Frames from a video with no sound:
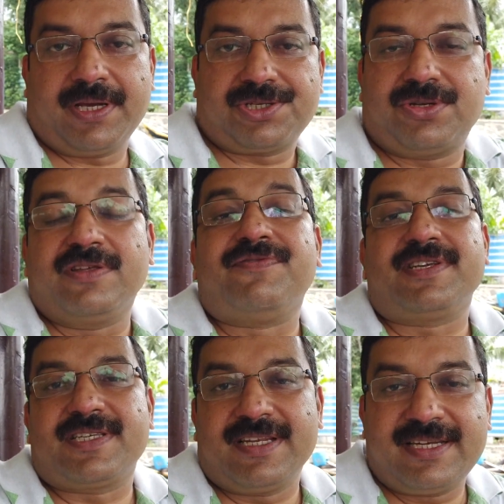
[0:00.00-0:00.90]
based on the
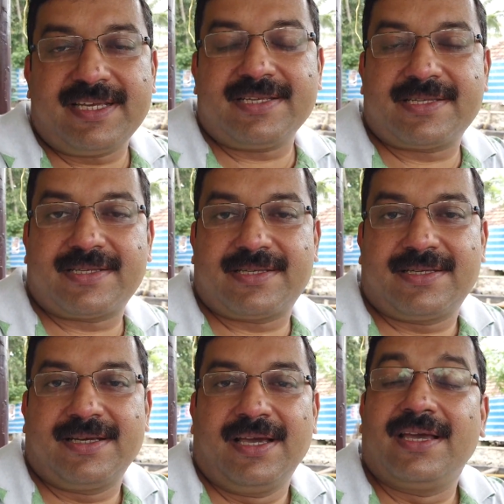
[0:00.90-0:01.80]
facilities,